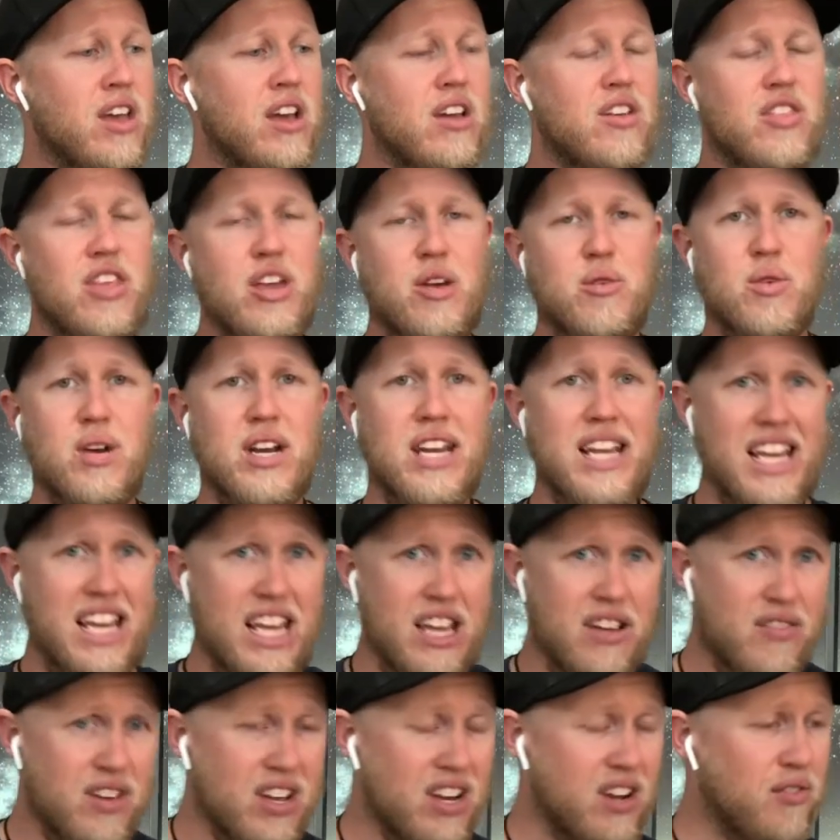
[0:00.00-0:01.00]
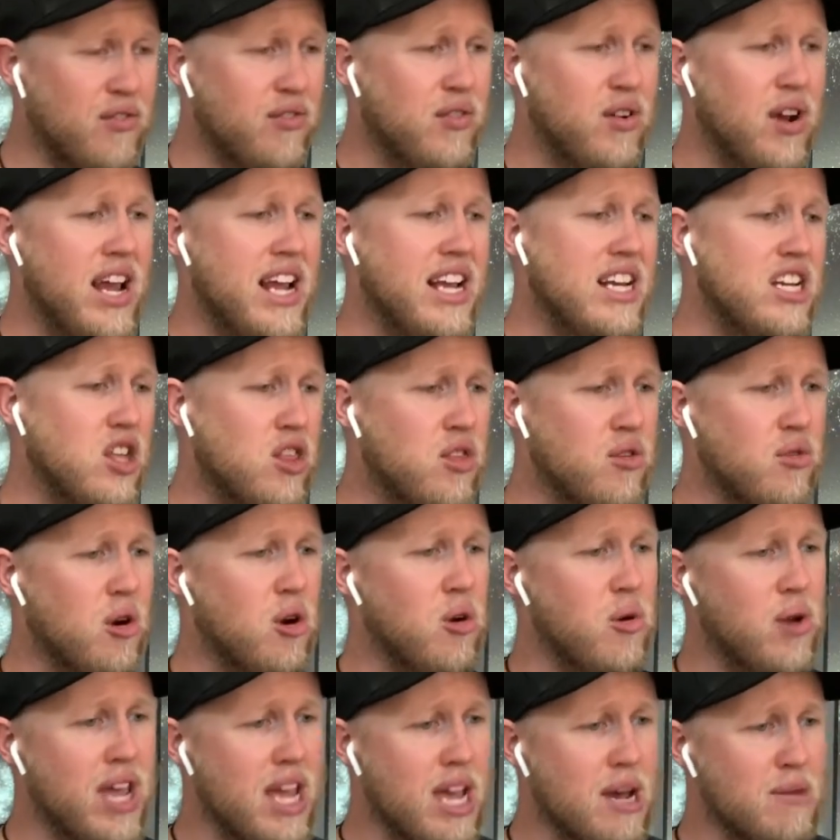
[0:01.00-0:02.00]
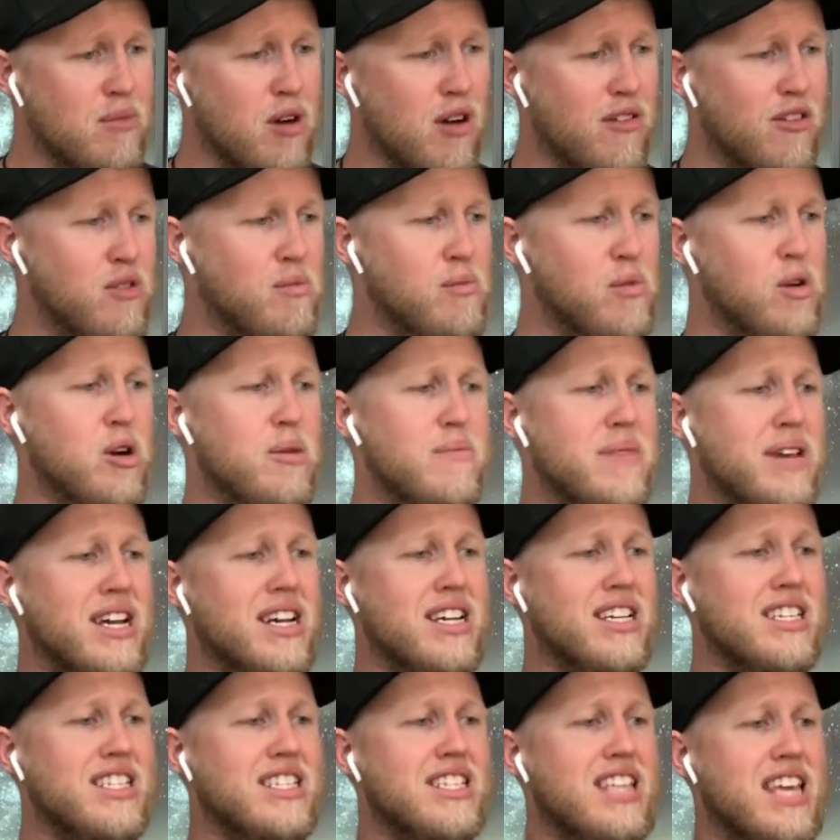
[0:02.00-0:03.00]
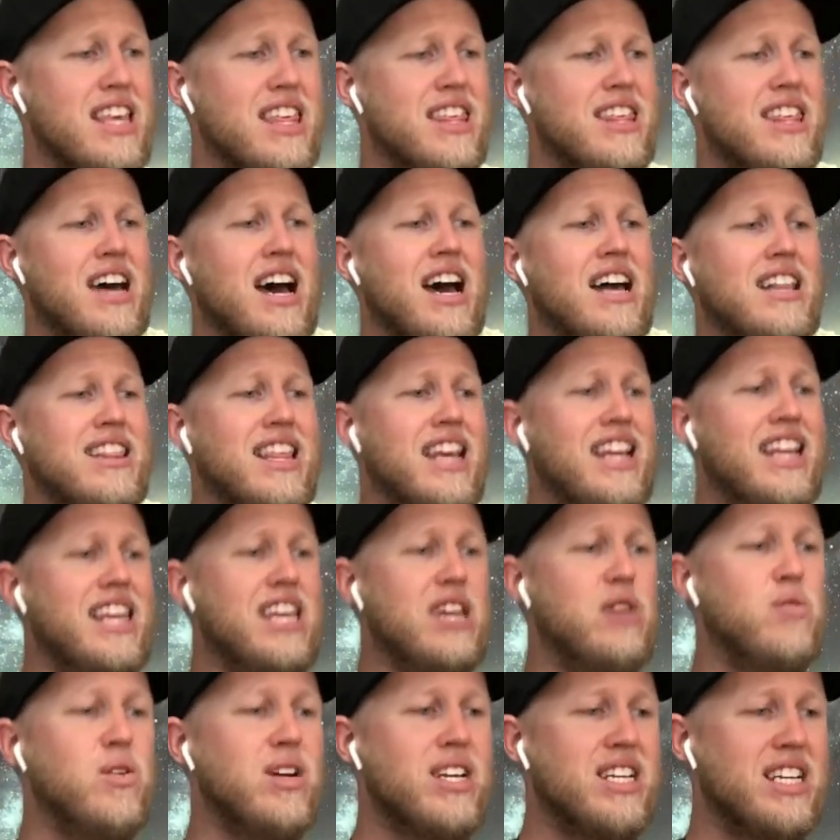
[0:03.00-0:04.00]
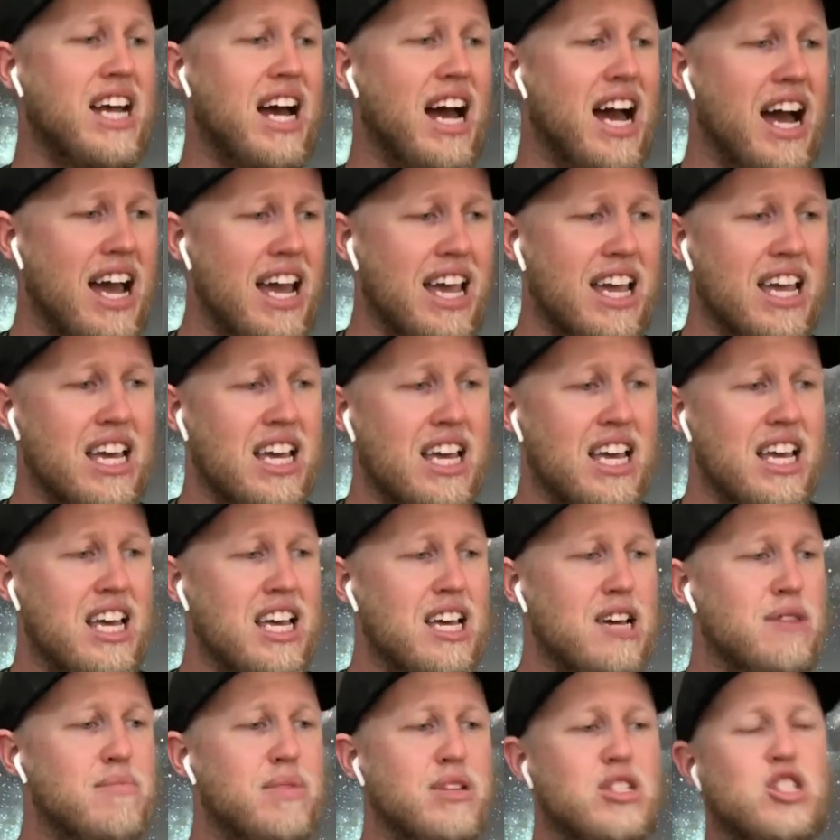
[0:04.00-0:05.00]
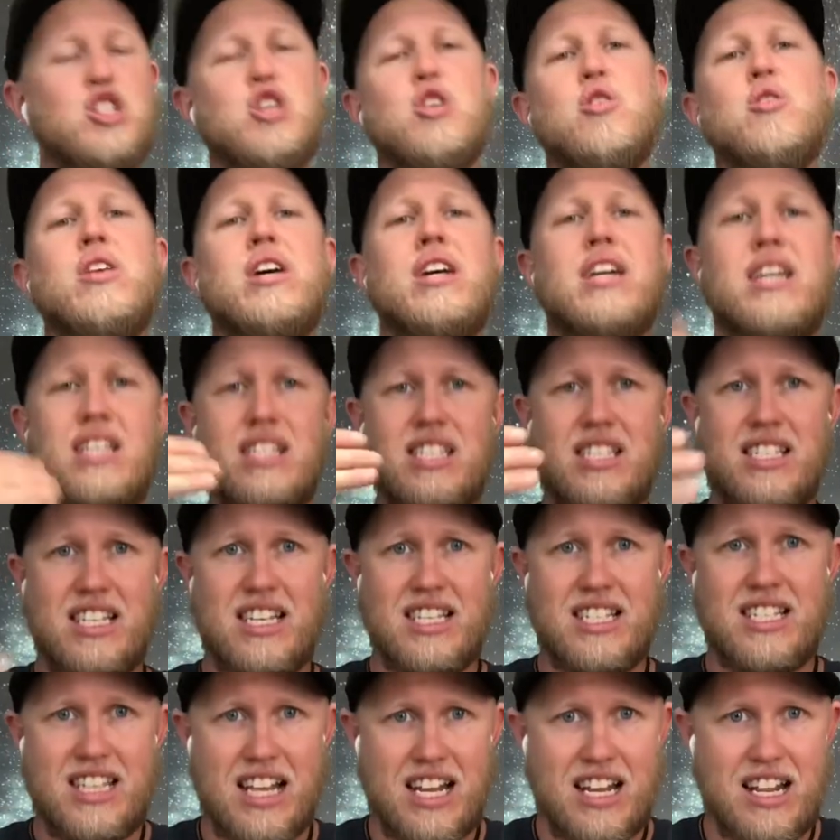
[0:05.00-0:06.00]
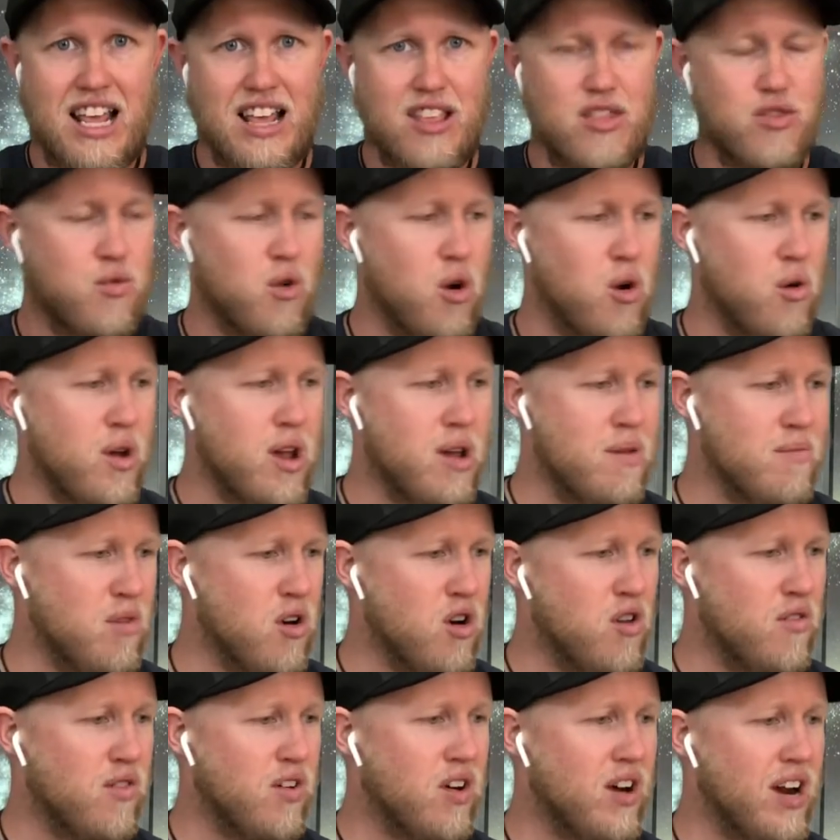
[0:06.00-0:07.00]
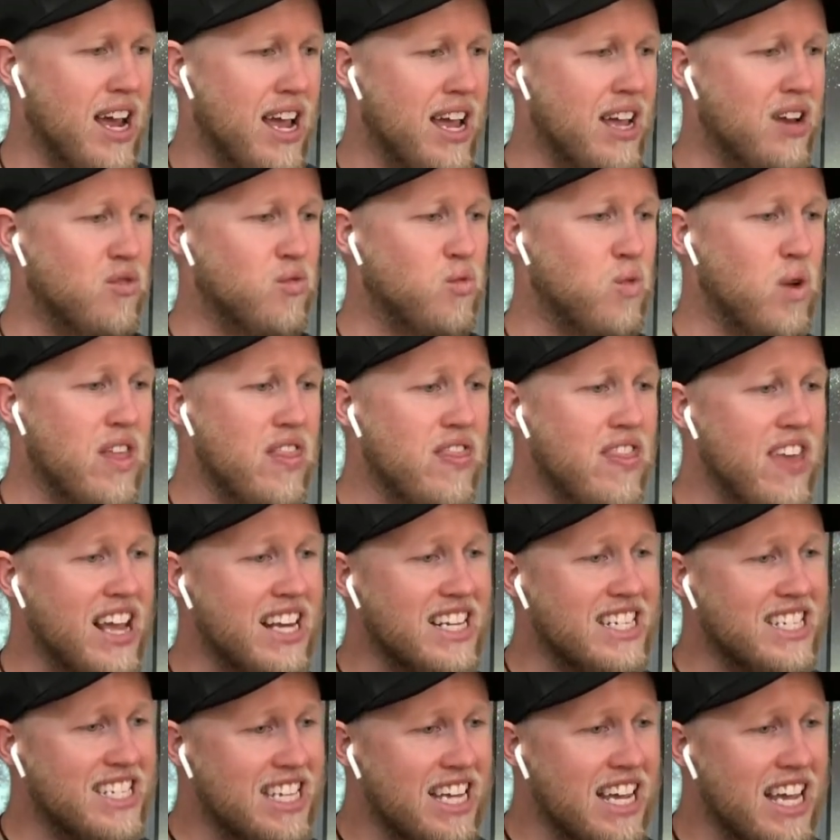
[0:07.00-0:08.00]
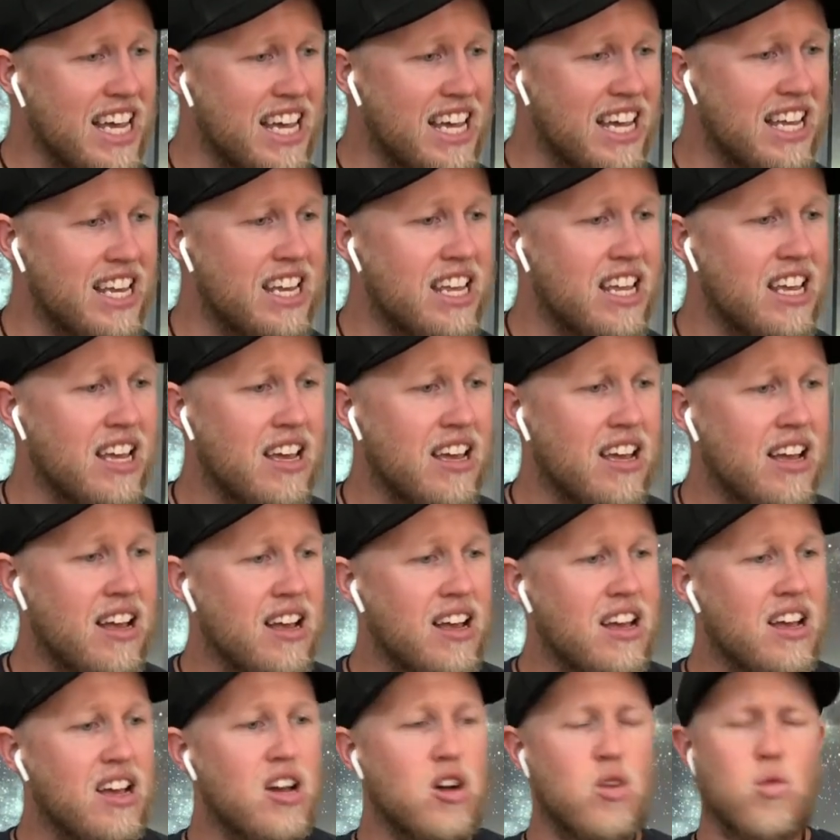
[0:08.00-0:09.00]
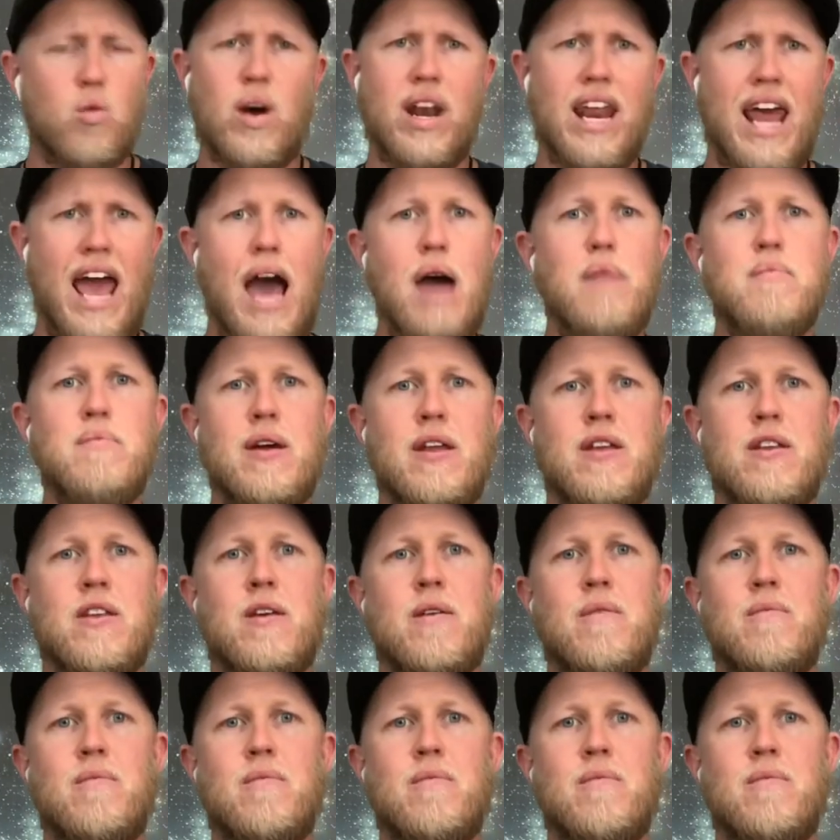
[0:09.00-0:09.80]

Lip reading: they were even afraid to throw him overboard because they thought that he would die. But Jonah insisted they throw him over, and when they did, what happened?